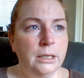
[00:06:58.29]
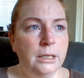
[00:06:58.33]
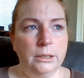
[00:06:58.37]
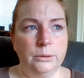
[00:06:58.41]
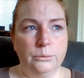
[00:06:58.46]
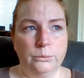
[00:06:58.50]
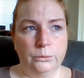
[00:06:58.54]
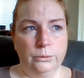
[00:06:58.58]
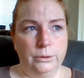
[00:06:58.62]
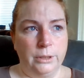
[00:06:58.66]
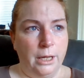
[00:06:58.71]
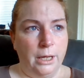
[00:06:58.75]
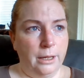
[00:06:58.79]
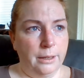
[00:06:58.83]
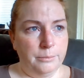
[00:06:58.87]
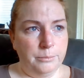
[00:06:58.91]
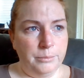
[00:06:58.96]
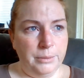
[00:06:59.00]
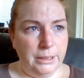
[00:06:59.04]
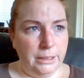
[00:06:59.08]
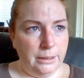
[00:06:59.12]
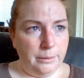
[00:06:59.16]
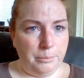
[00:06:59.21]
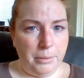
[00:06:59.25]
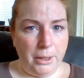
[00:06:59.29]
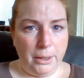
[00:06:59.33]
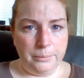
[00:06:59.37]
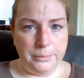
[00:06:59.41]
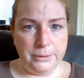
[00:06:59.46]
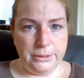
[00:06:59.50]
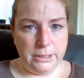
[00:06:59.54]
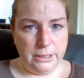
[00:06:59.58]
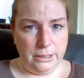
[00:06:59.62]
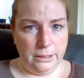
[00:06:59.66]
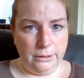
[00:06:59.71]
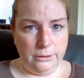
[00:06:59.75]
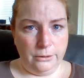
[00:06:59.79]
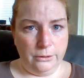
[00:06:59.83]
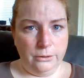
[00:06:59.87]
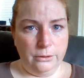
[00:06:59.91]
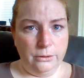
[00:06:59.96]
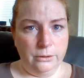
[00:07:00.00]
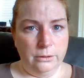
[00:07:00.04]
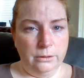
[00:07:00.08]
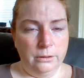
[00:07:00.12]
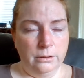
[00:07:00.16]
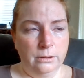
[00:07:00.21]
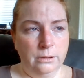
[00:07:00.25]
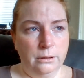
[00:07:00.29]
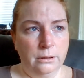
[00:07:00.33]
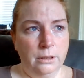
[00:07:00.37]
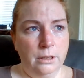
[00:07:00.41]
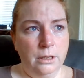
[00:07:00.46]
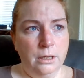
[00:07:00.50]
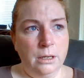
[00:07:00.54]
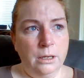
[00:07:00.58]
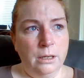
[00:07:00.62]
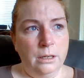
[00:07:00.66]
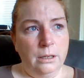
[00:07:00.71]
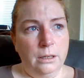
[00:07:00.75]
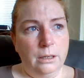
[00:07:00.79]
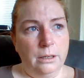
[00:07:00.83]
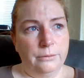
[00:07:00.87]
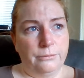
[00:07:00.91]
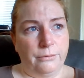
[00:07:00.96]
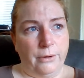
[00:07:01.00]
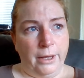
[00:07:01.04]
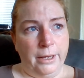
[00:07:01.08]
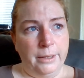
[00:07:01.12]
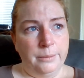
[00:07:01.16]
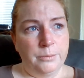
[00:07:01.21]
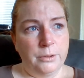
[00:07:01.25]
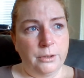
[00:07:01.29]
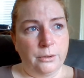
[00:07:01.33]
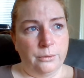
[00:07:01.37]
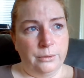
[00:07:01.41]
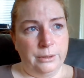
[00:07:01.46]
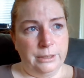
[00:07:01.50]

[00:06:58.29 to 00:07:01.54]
He will not be a puppeteer. If I'm